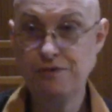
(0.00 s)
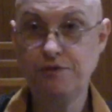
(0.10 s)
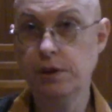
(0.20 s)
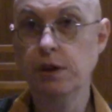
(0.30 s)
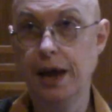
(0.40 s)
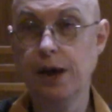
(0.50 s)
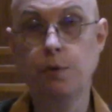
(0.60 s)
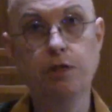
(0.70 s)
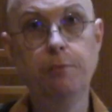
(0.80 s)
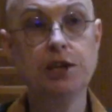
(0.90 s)
feel like,
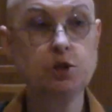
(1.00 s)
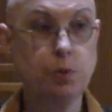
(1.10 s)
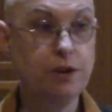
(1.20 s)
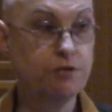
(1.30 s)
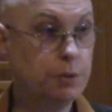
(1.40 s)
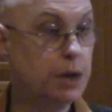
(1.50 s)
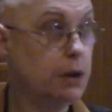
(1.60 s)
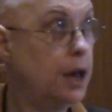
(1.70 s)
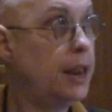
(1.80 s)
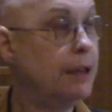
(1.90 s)
well, the best way for me to
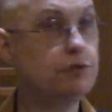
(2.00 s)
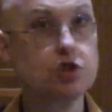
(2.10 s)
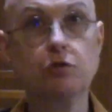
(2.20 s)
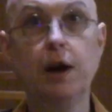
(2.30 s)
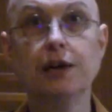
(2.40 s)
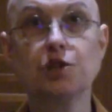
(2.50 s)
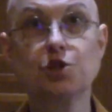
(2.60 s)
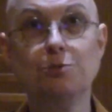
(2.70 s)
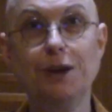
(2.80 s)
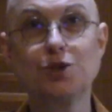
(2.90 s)
not have stress,
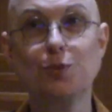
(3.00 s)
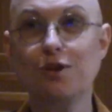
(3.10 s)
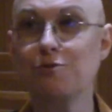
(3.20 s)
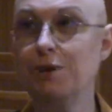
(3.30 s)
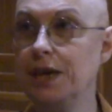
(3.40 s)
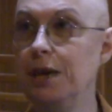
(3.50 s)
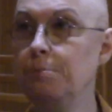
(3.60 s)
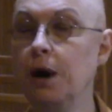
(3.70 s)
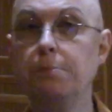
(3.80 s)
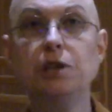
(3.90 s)
the best way for me to keep
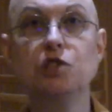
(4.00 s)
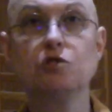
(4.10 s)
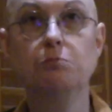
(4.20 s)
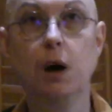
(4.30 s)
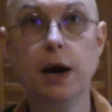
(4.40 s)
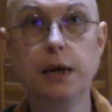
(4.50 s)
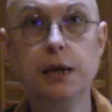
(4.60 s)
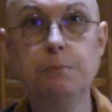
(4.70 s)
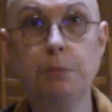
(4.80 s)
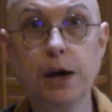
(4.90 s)
my peace of mind,
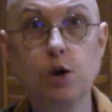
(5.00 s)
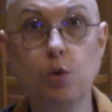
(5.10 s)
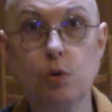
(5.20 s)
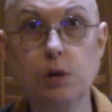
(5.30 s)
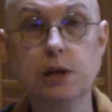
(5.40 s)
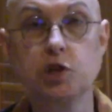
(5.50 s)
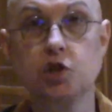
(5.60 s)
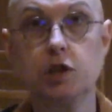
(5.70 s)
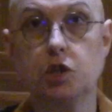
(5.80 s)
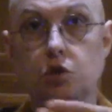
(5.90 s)
keep my cool, is
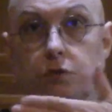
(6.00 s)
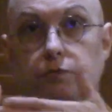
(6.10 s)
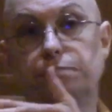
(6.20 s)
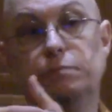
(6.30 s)
to sort of